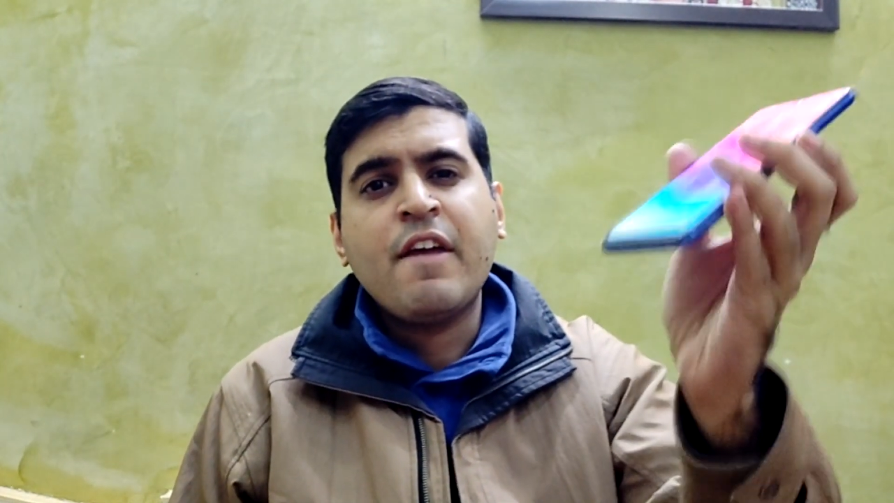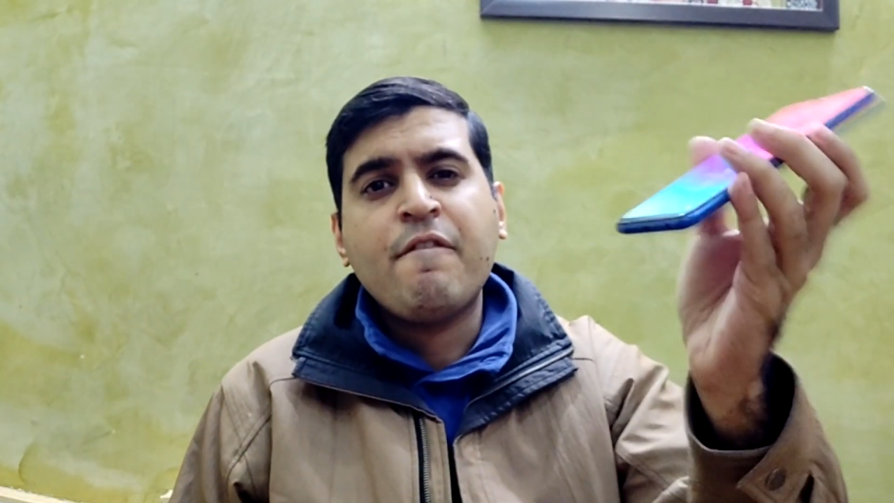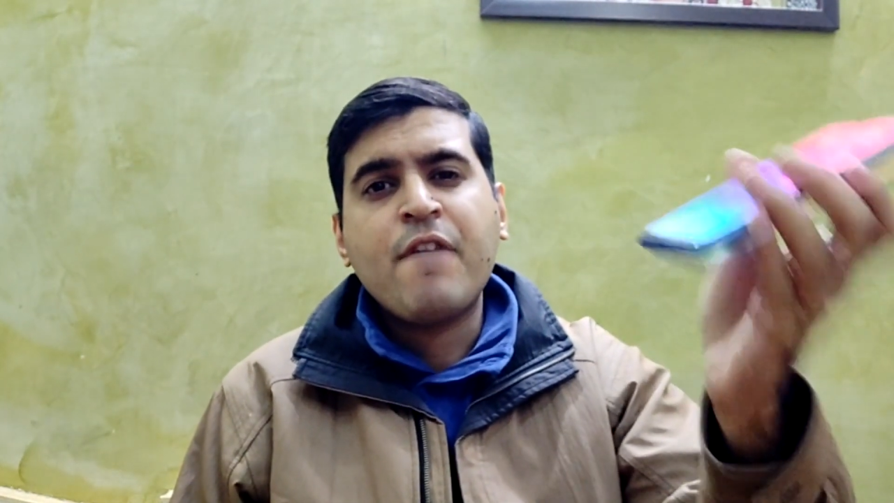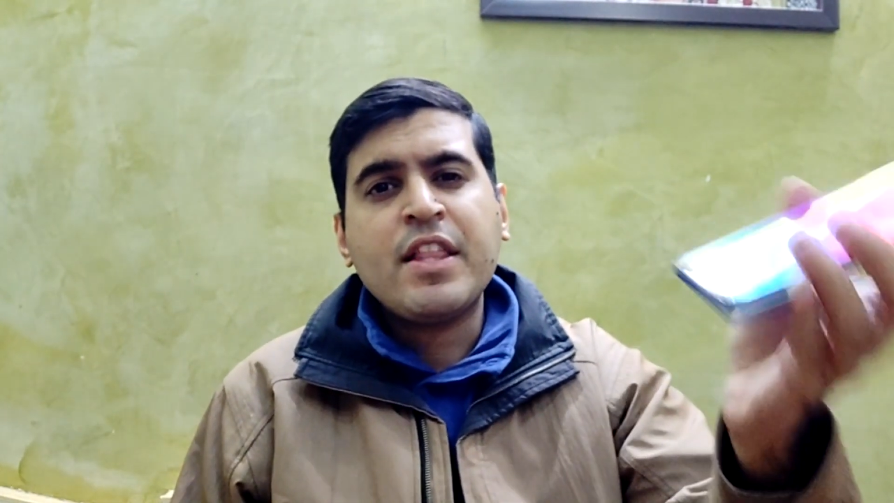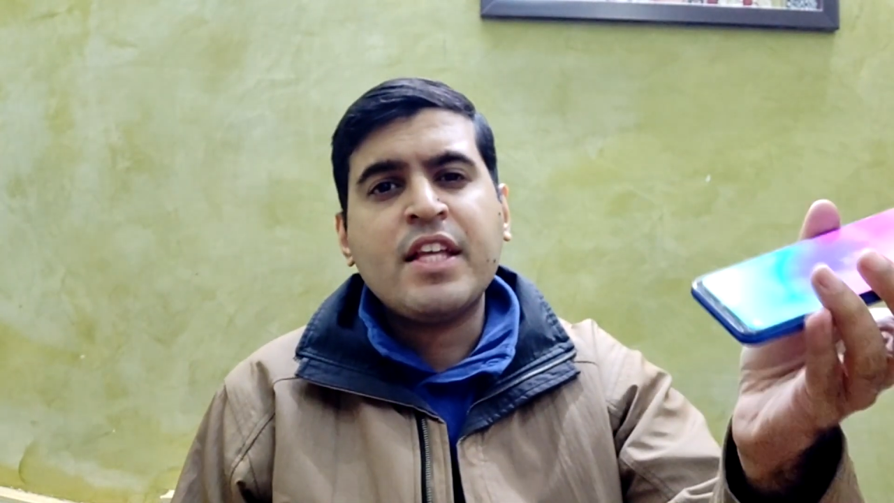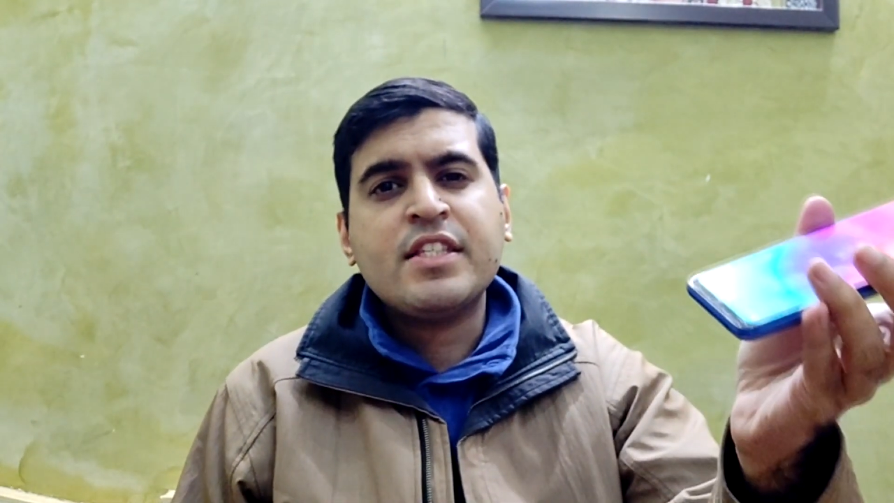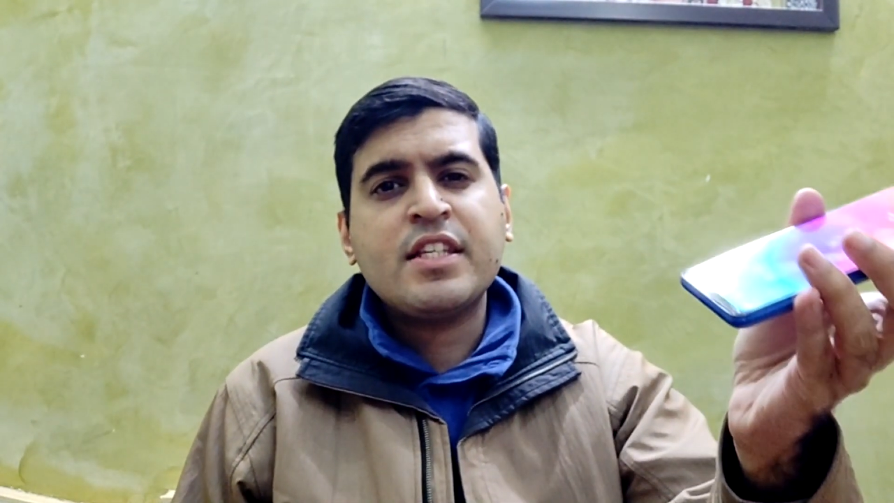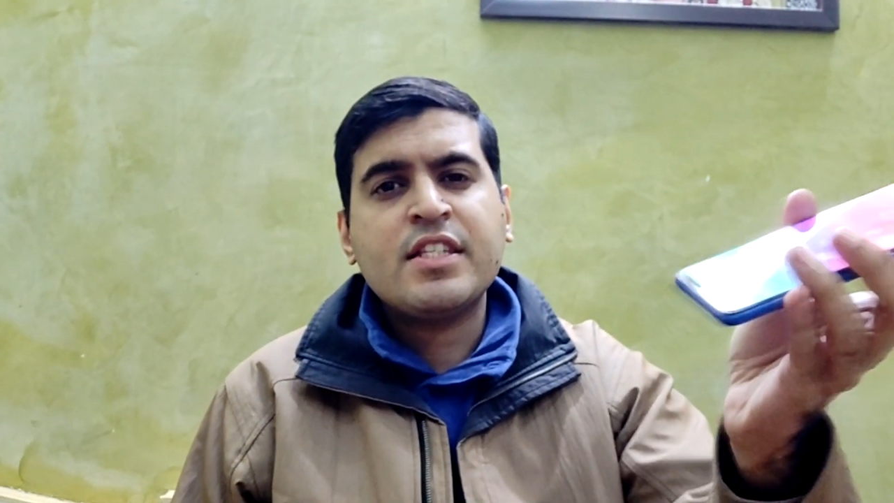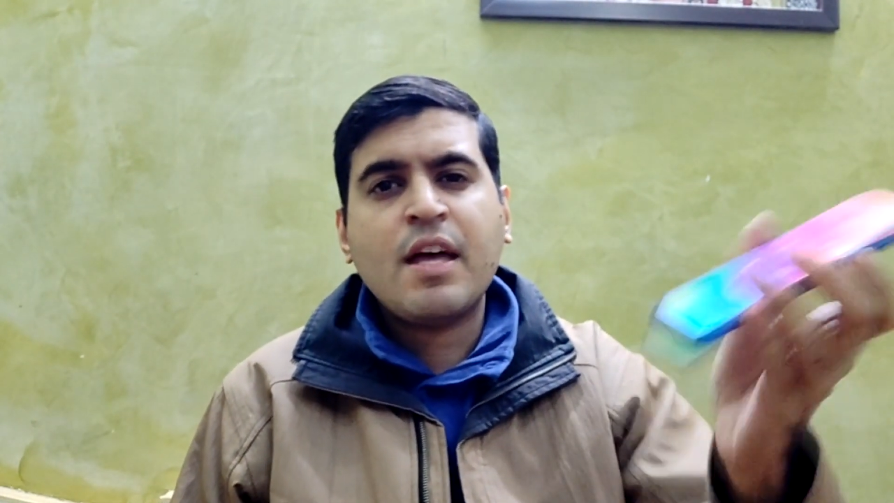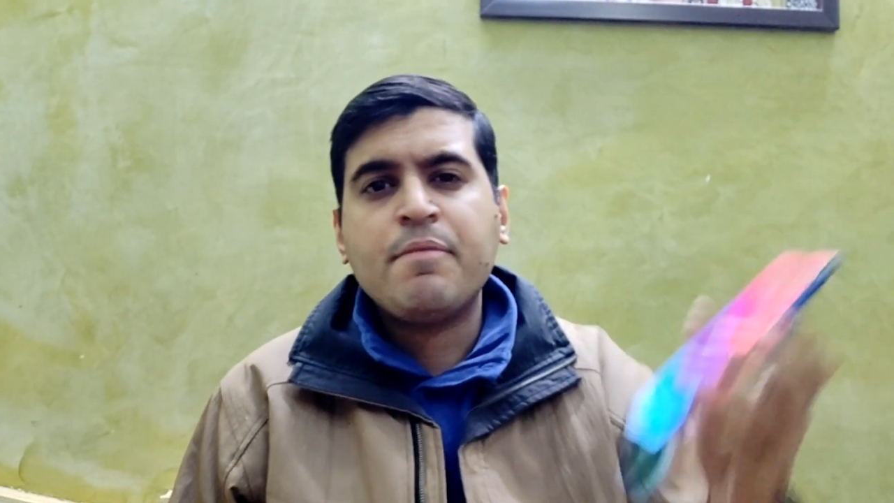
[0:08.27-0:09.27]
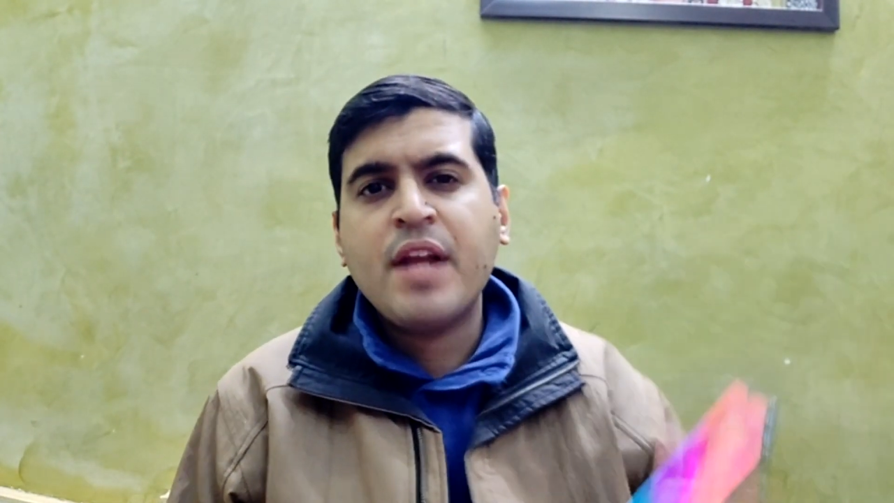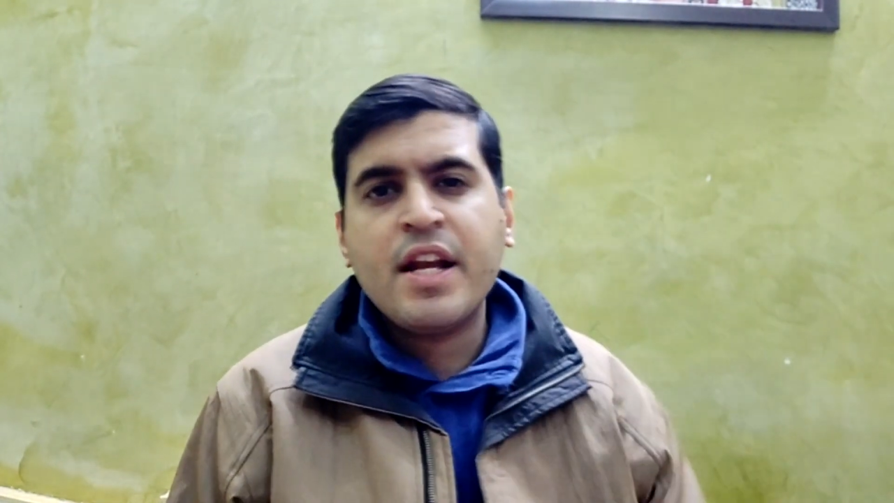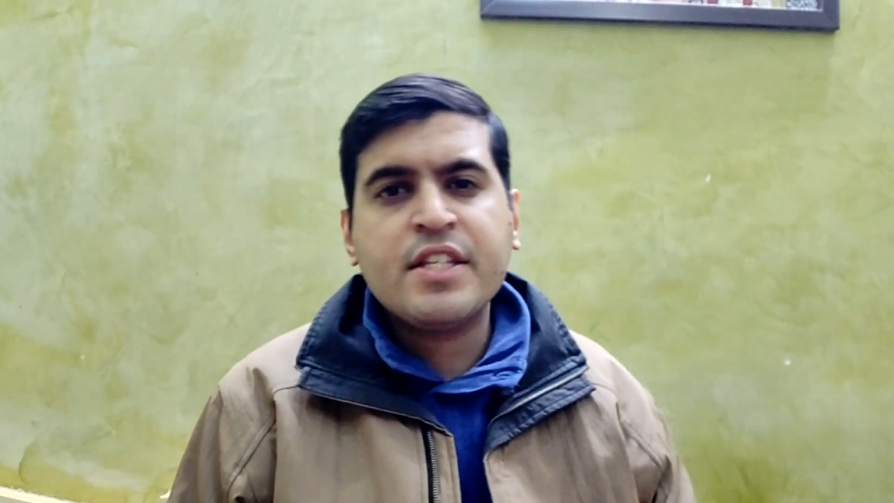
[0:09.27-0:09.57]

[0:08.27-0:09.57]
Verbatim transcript: whether this update